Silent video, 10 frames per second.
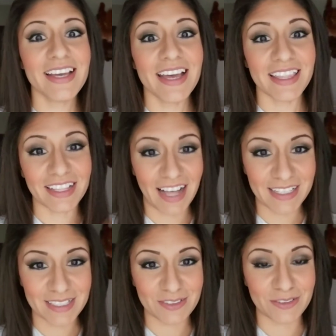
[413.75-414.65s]
the
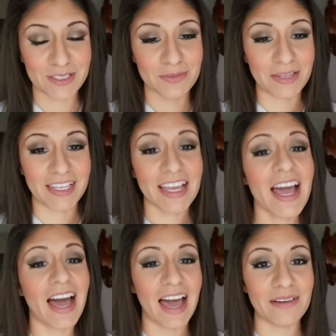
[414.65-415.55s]
classes are this week.
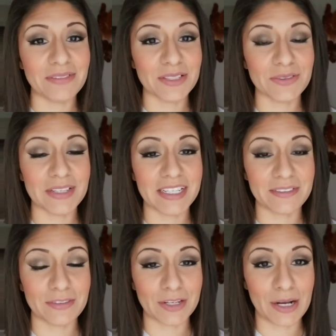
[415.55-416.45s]
I haven't done the
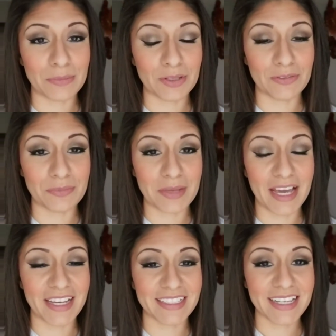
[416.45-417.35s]
reading for a couple of them
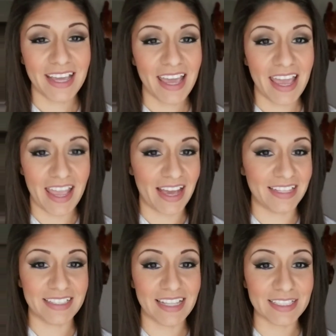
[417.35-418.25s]
yet,
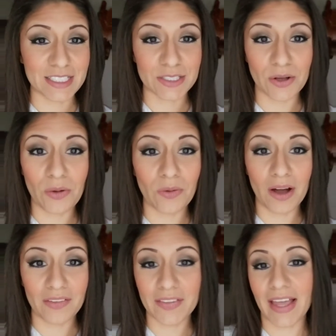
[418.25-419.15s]
and that's so
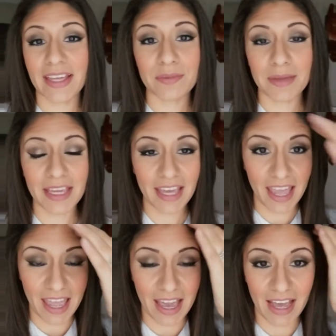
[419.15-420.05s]
unlike me.
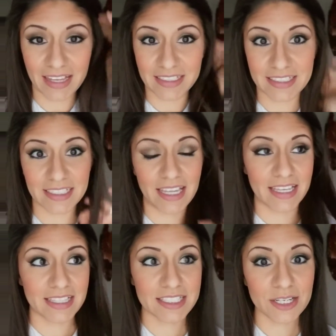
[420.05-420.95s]
And like
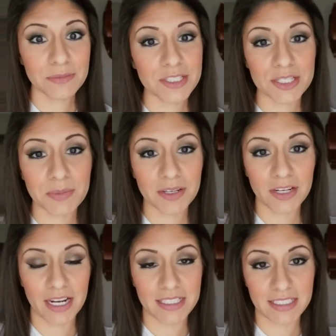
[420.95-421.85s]
this term has just been
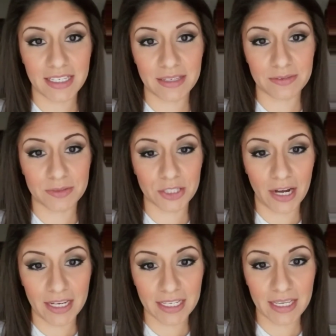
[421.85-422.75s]
crazy
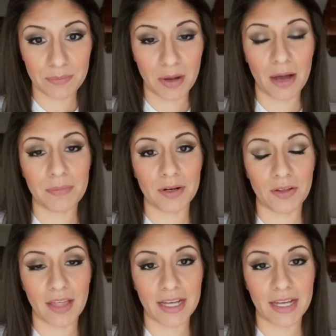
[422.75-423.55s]
trying to keep up and all that